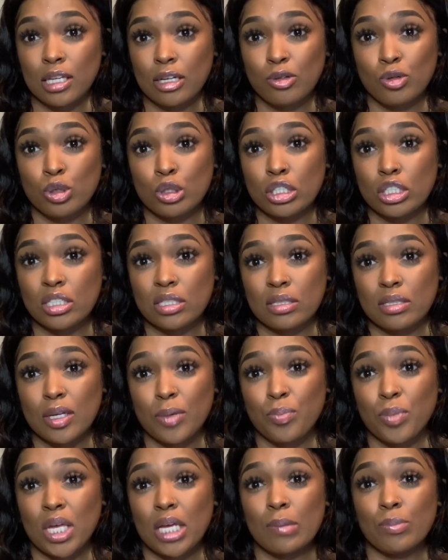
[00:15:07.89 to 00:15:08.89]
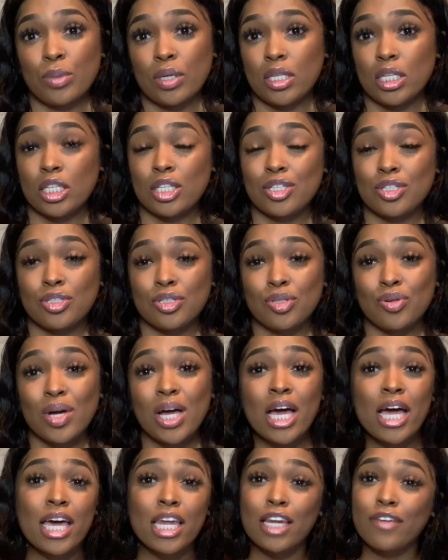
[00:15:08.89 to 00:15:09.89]
They were just a pigment issue.
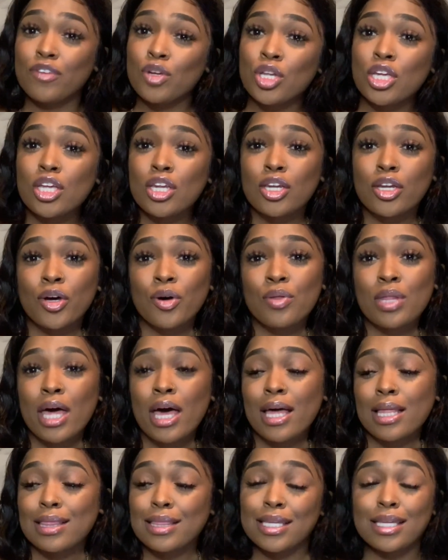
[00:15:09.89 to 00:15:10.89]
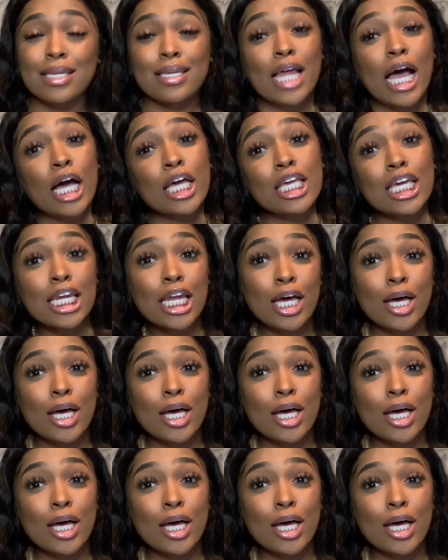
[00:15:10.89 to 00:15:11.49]
And if you didn't know that, then now you